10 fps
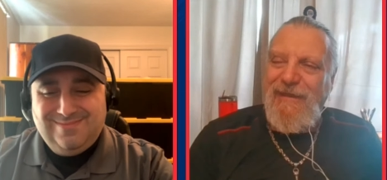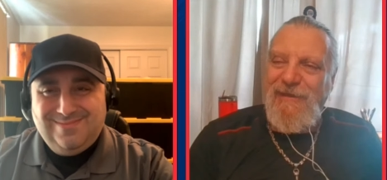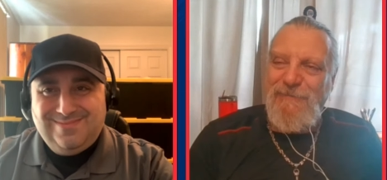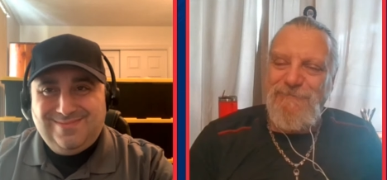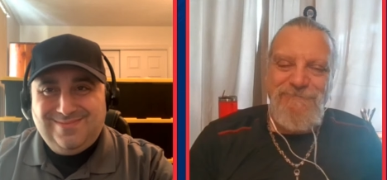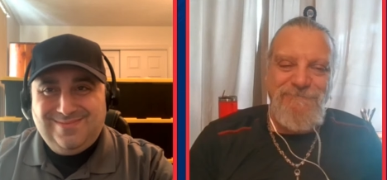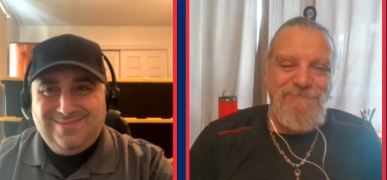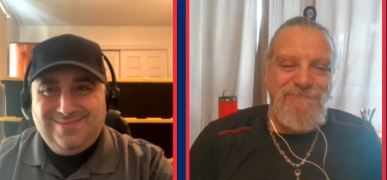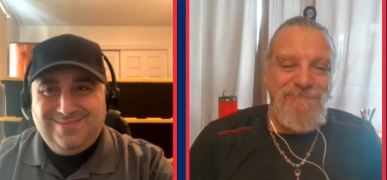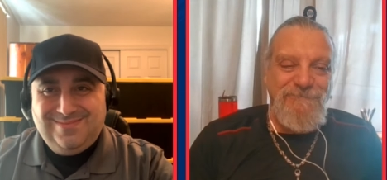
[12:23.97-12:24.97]
Speaker 1: Um,
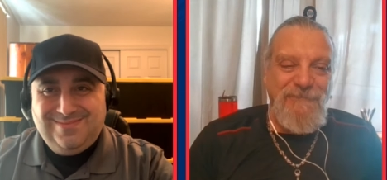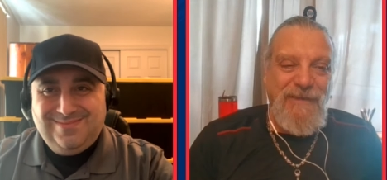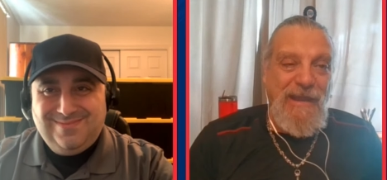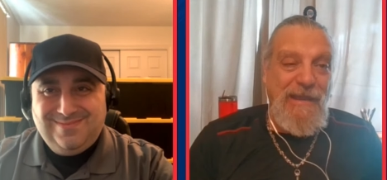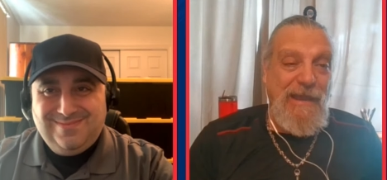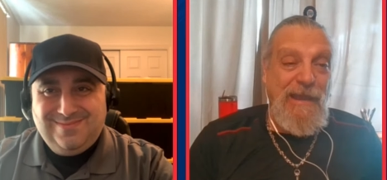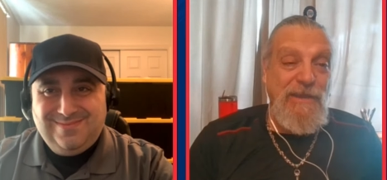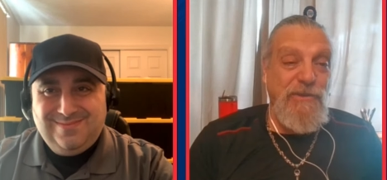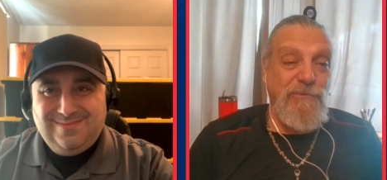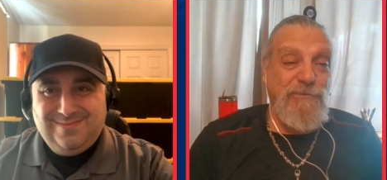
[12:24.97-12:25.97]
I, I
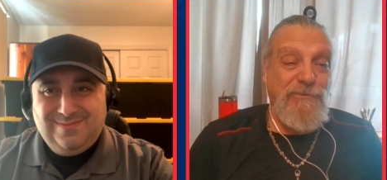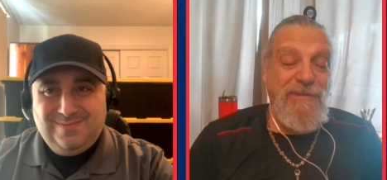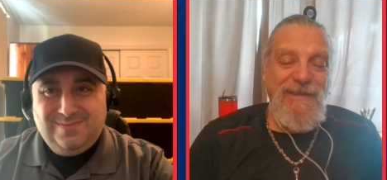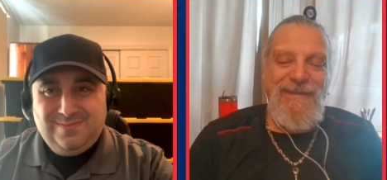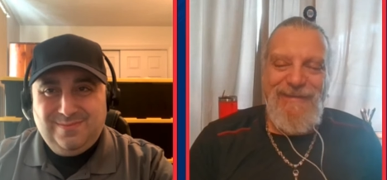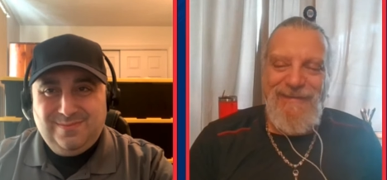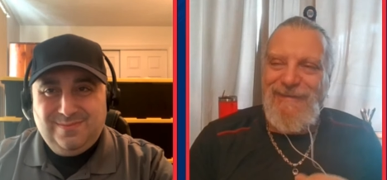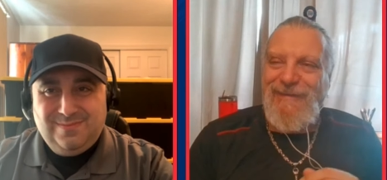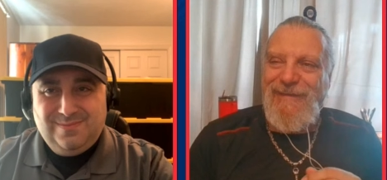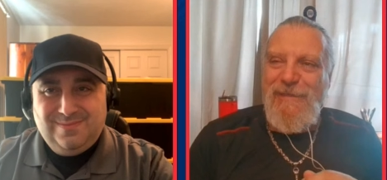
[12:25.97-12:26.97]
used the,
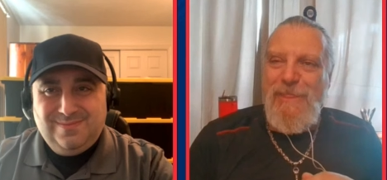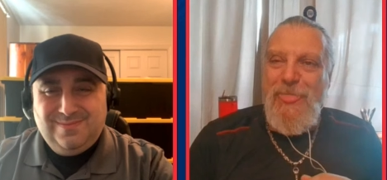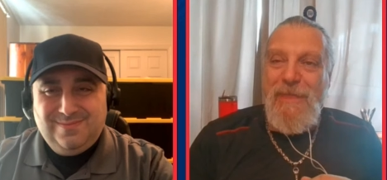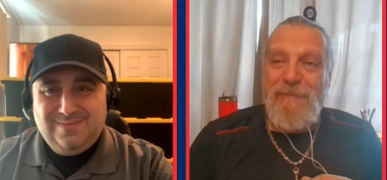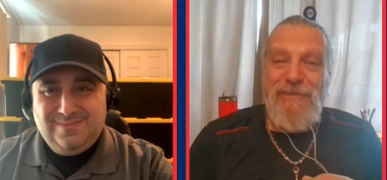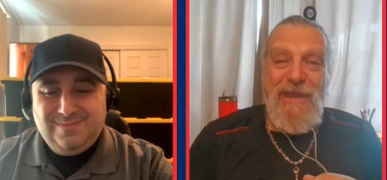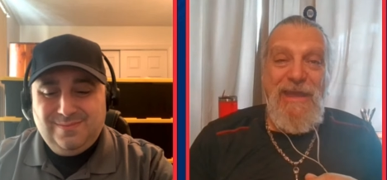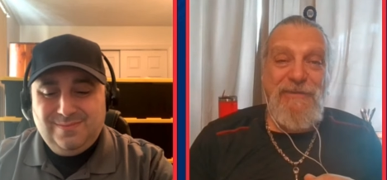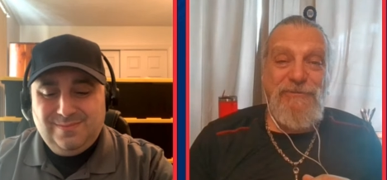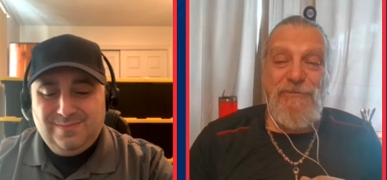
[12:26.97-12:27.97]
the
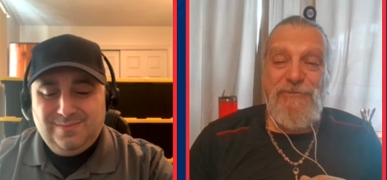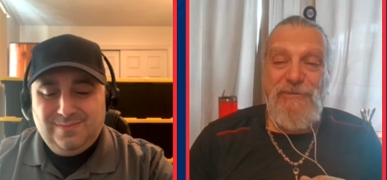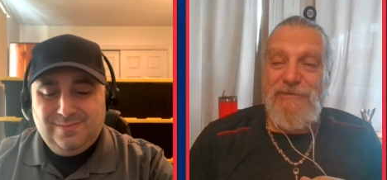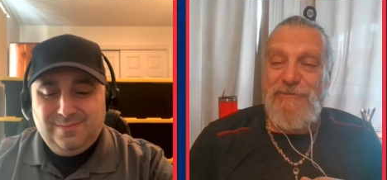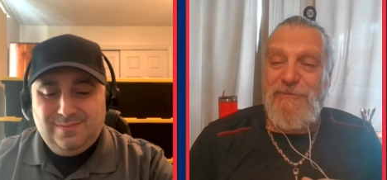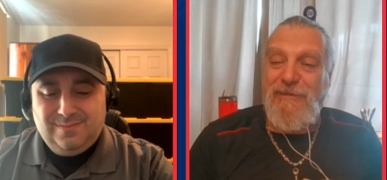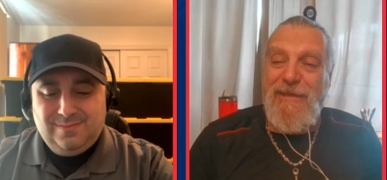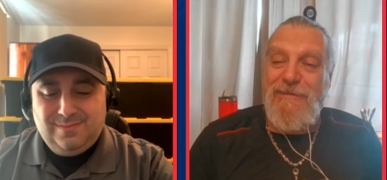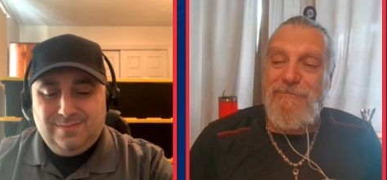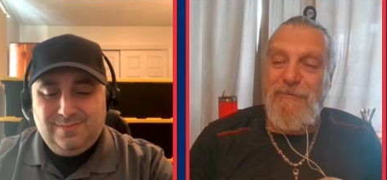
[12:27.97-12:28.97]
Exorcist
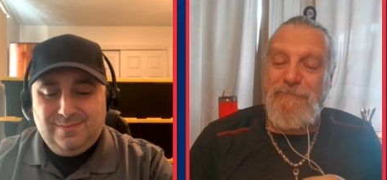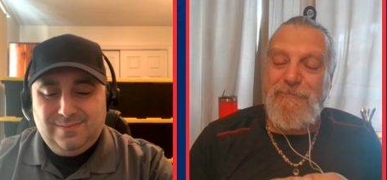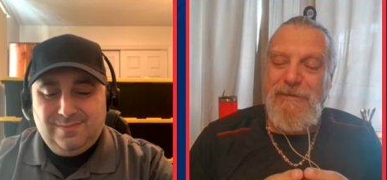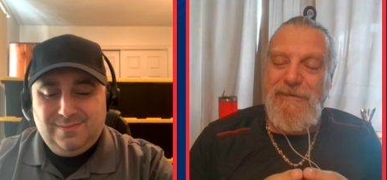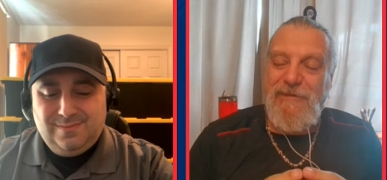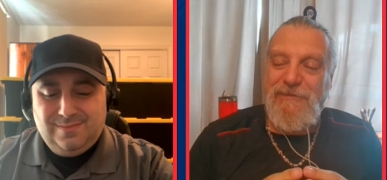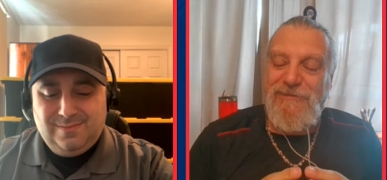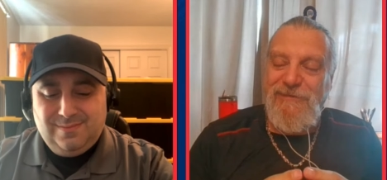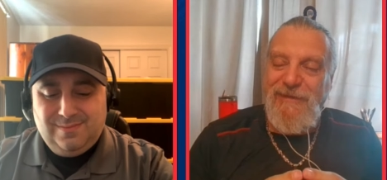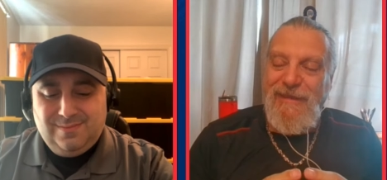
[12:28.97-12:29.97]
uh, because